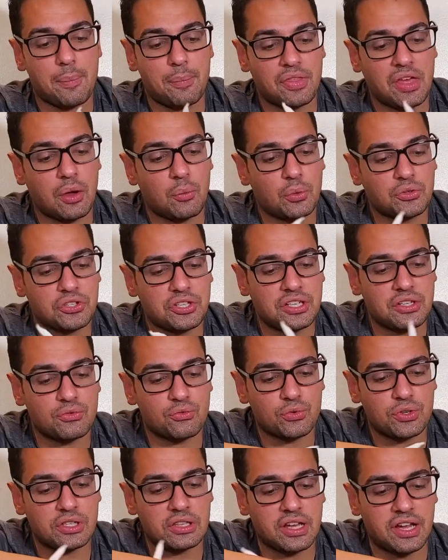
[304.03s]
of that, which I didn't
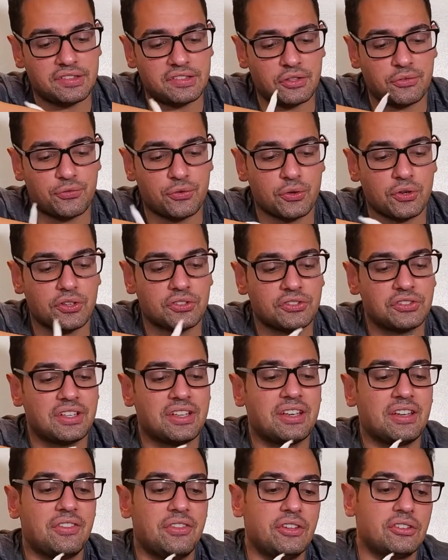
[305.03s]
realize at first,
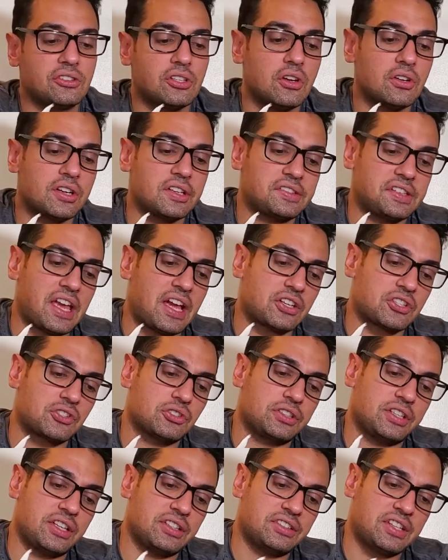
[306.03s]
this tongue is
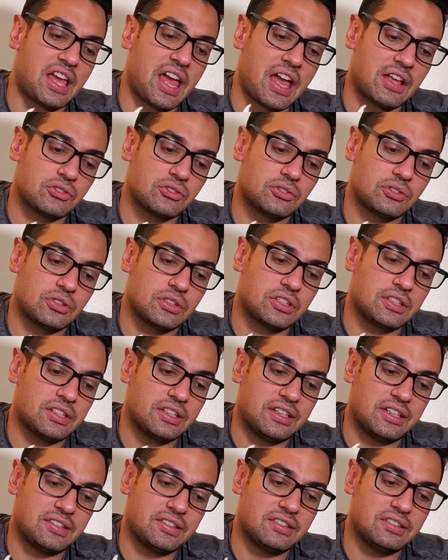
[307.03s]
actually attached.
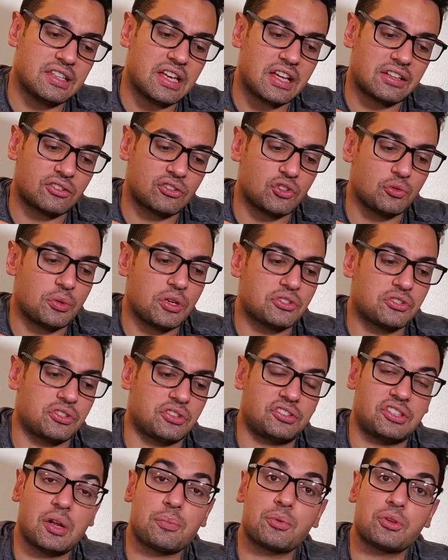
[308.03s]
It's not so much a
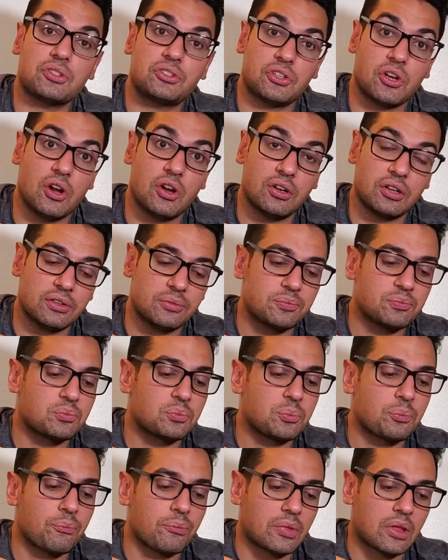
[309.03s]
separate tongue.
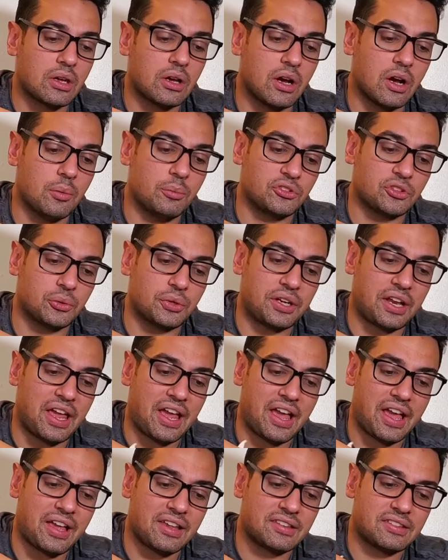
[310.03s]
So it
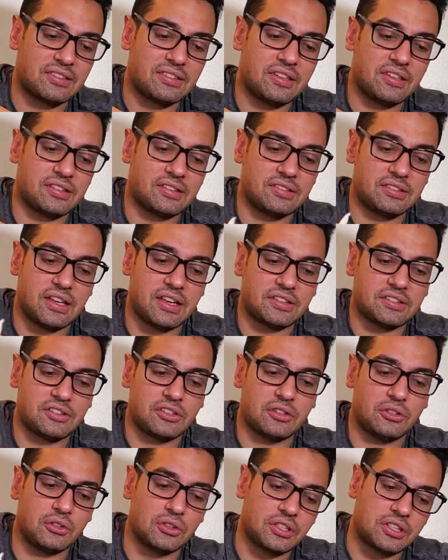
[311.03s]
has this nice
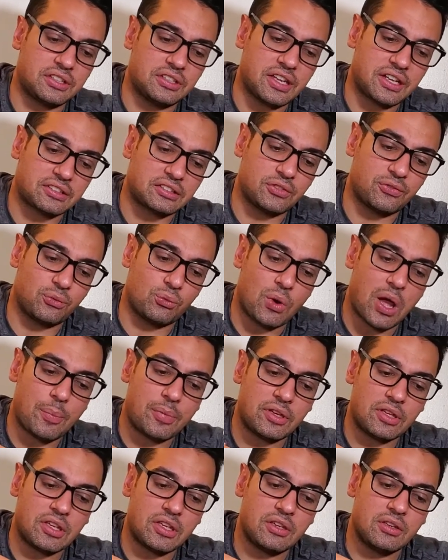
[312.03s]
little connective
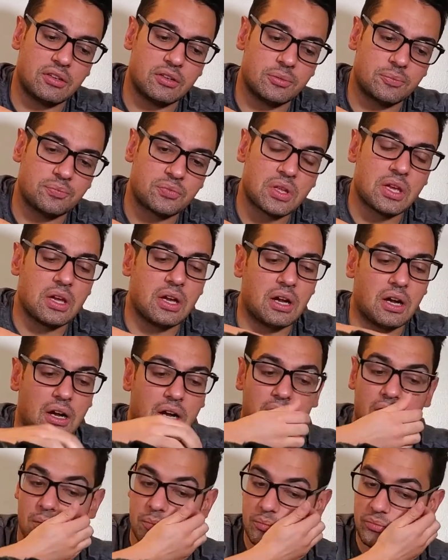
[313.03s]
webbing here.
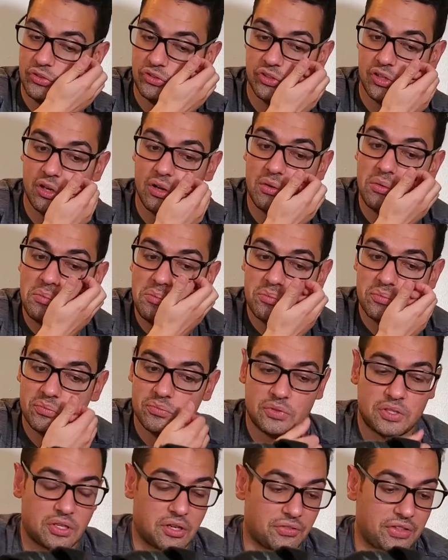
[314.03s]
So,
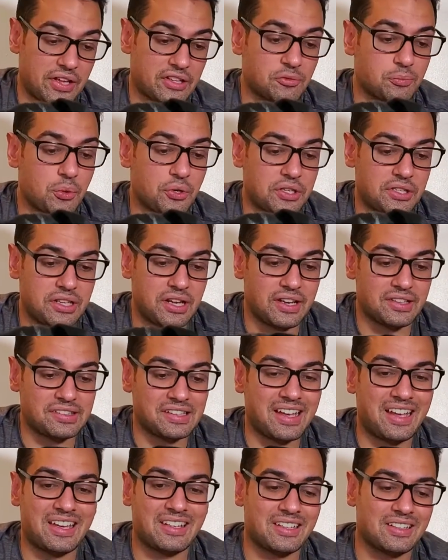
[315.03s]
you know, that's pretty nice.
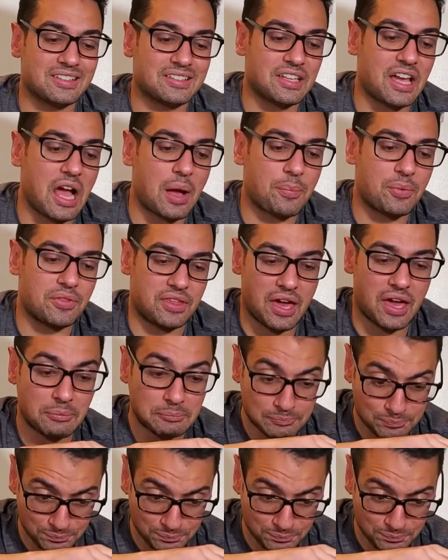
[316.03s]
And on top of that,